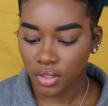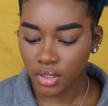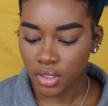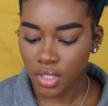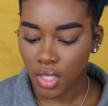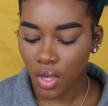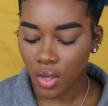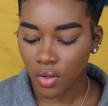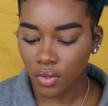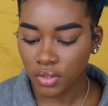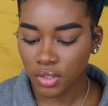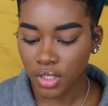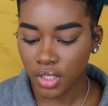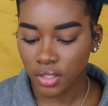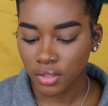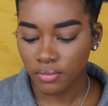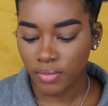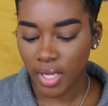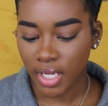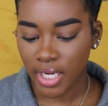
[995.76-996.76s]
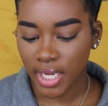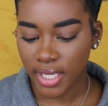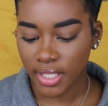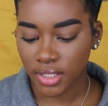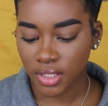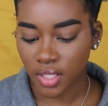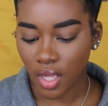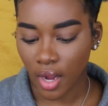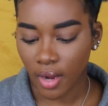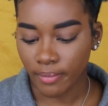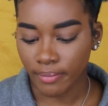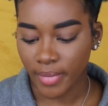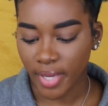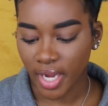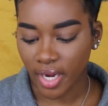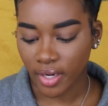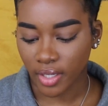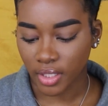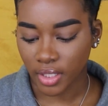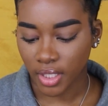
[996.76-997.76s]
so then my next are
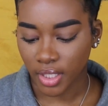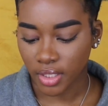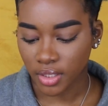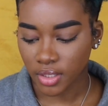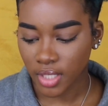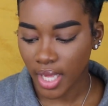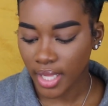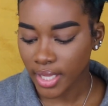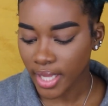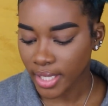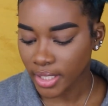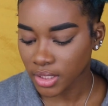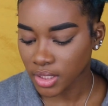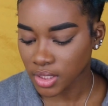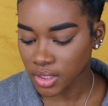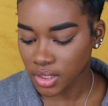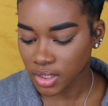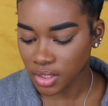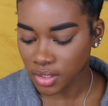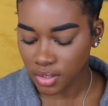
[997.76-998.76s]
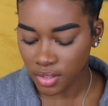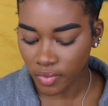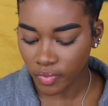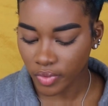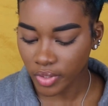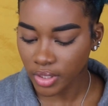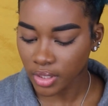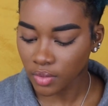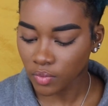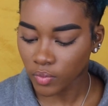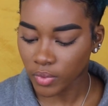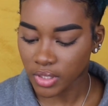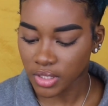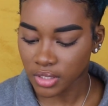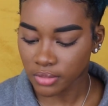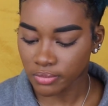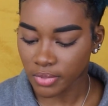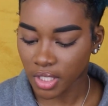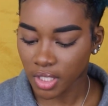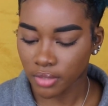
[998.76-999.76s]
Marilyn. I like these. These are really
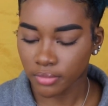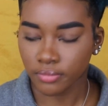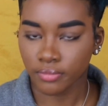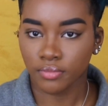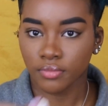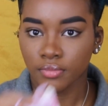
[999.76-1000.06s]
wispy.